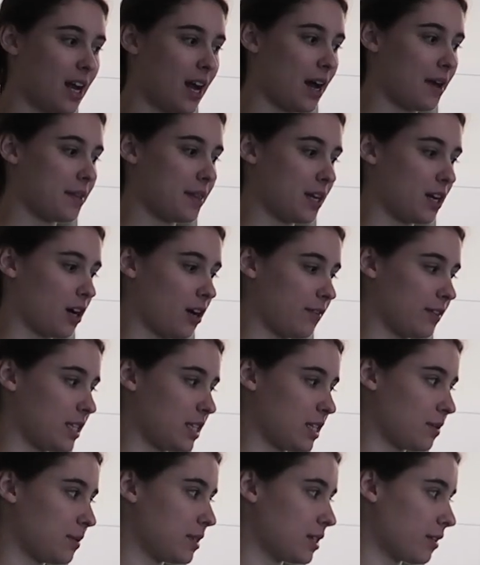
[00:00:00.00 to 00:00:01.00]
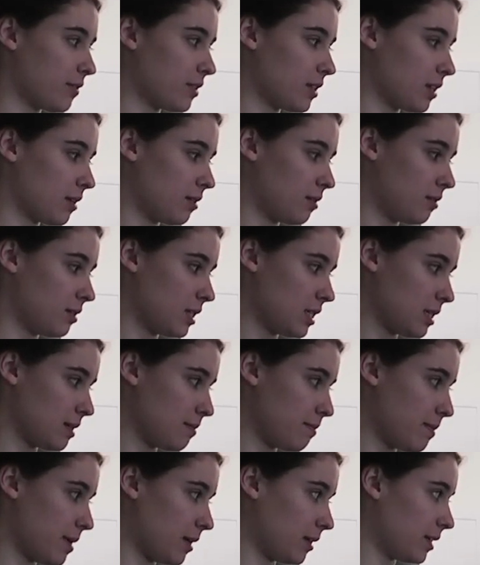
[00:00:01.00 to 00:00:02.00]
And then obviously we still have to
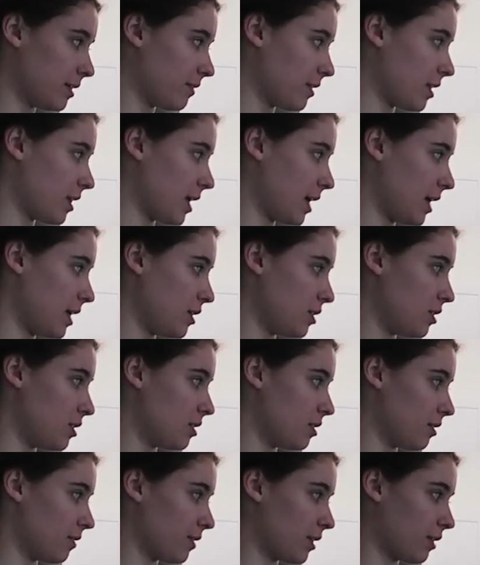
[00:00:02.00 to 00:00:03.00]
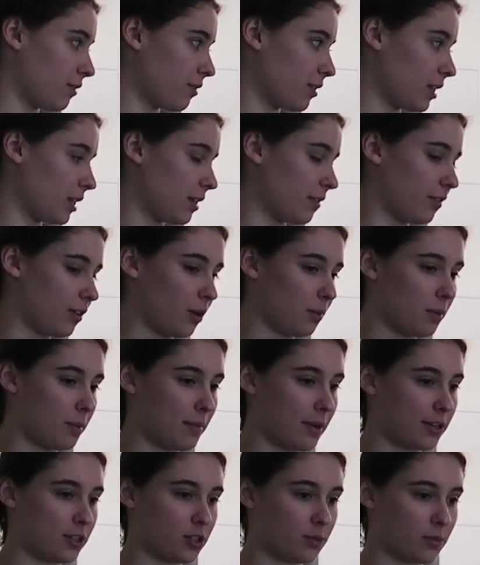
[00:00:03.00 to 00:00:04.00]
build everything and do everything for the living room and
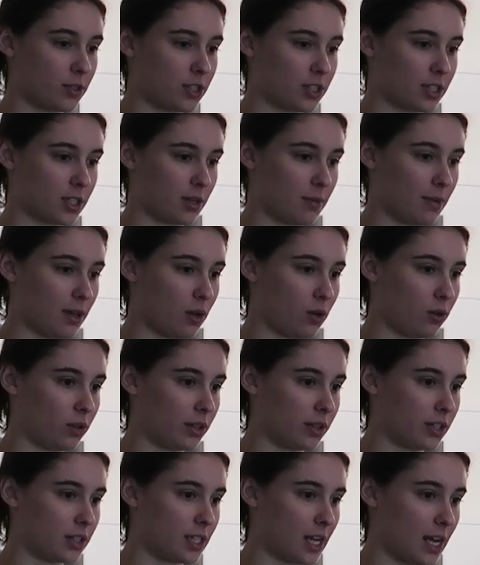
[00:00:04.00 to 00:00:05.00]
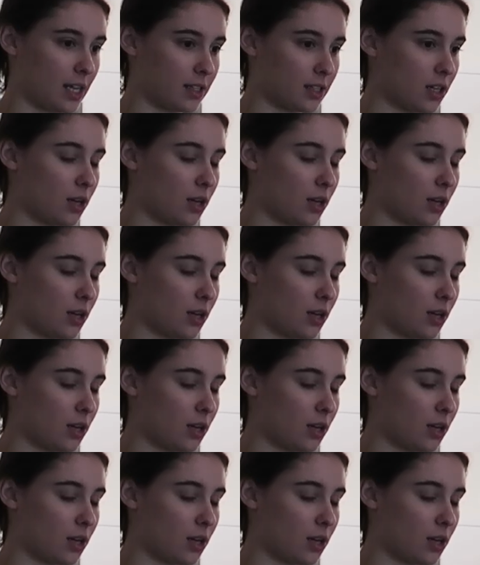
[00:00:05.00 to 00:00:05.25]
bedroom, which is gonna be a whole other task.